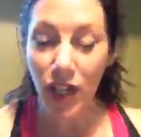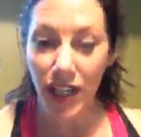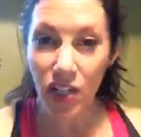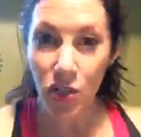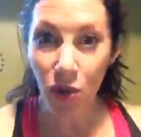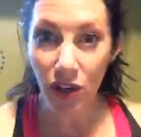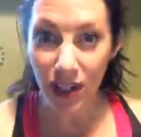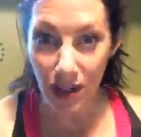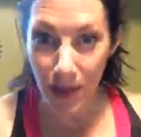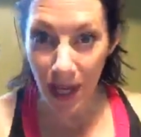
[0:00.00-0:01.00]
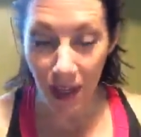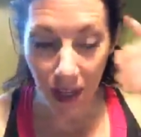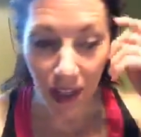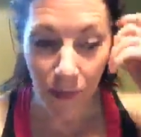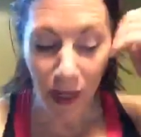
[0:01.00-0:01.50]
I need your
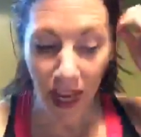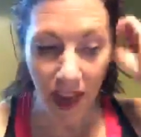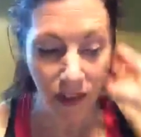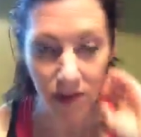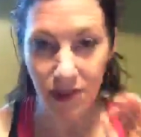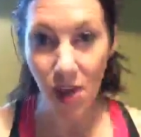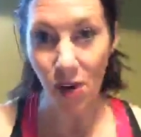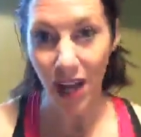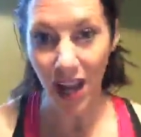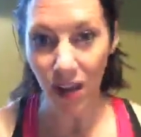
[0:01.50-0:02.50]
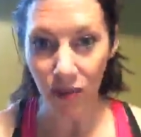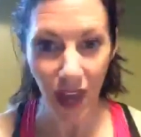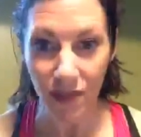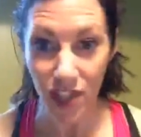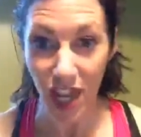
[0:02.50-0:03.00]
email, but I
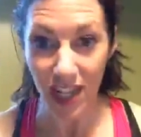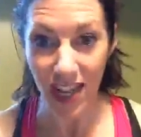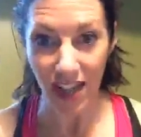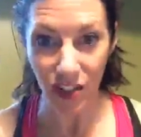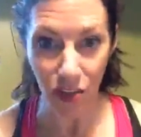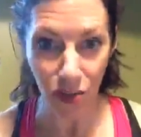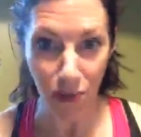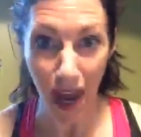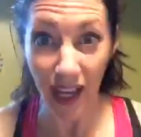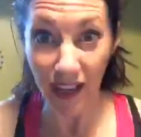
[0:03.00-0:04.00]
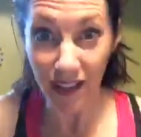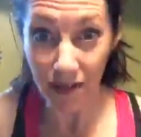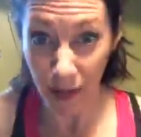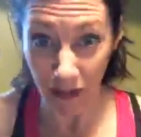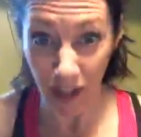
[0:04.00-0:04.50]
haven't done it yet to my
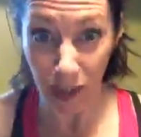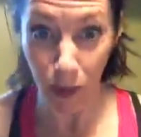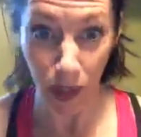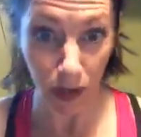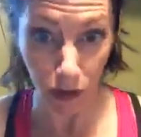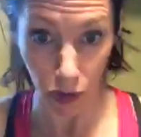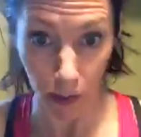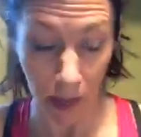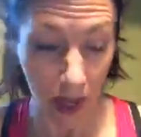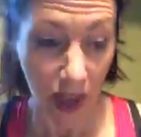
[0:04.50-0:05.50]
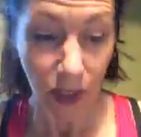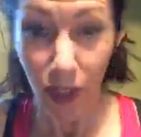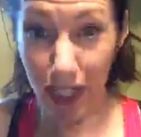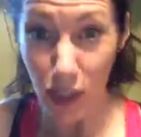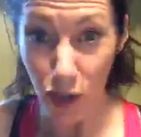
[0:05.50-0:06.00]
Facebook group. So
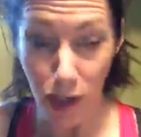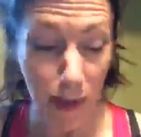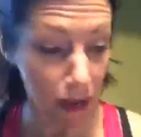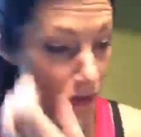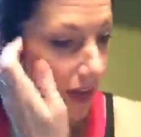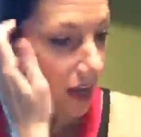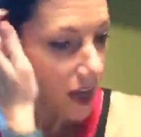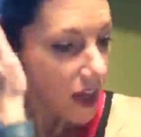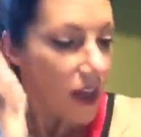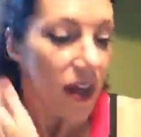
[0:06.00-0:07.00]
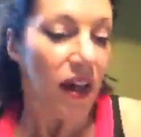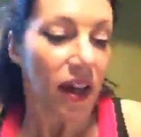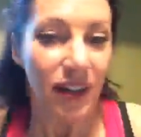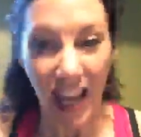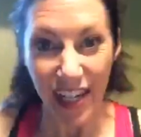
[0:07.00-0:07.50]
I need your email for that.
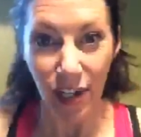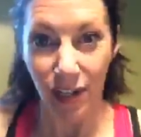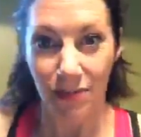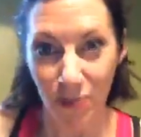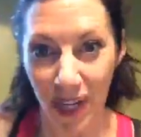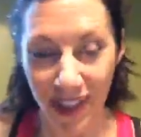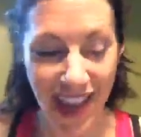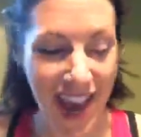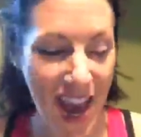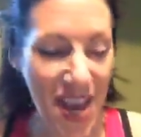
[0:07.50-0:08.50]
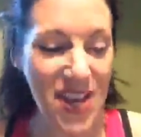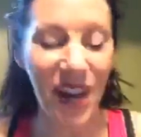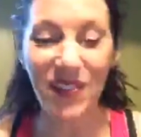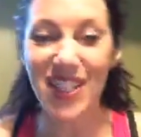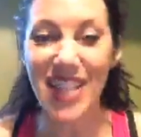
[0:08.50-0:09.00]
Not here, but you
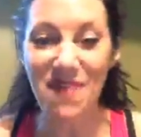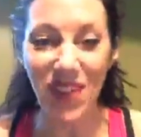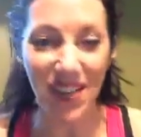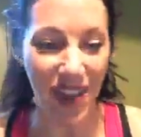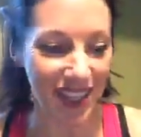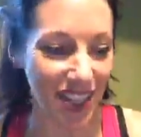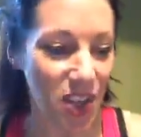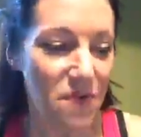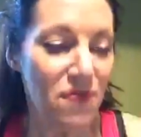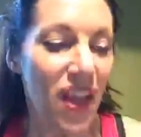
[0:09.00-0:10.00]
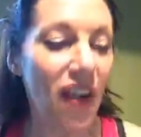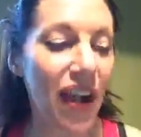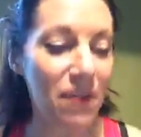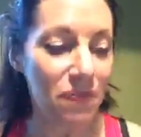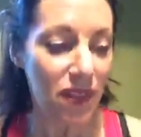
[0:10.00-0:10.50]
have to send me a message. All
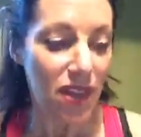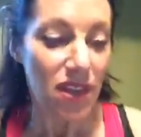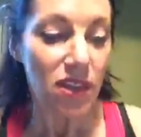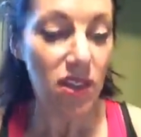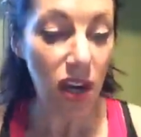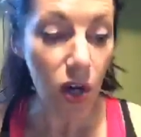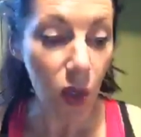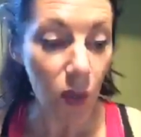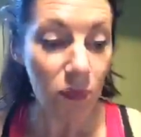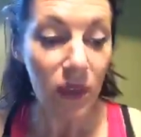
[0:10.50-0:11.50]
right, so